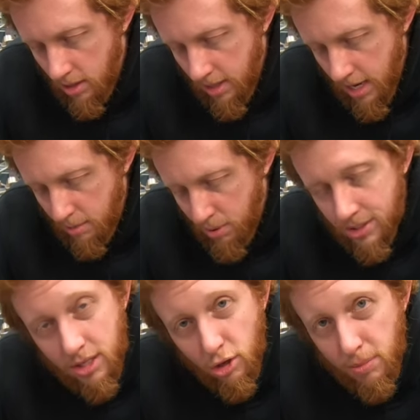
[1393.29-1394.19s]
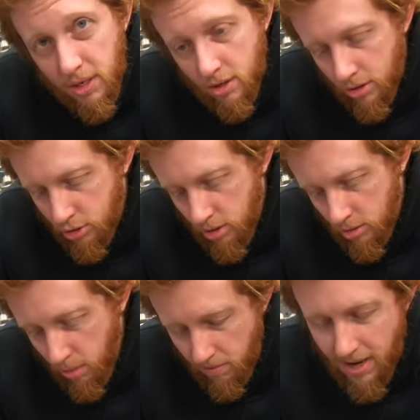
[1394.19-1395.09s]
that puts a little bit of cushion,
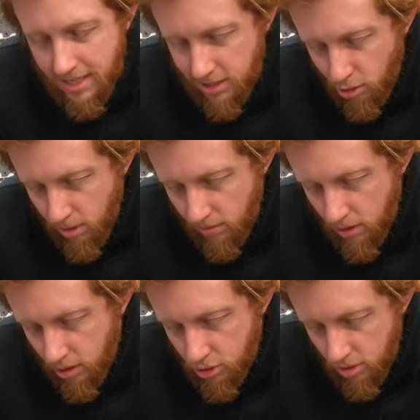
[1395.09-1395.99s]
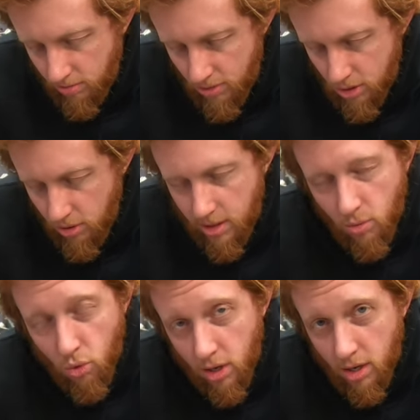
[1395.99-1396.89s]
or provides a little bit of cushion, so you
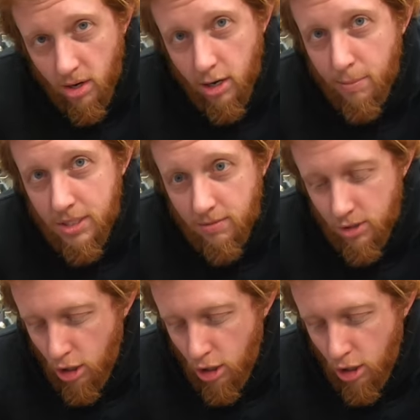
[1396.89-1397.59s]
can work on a piece of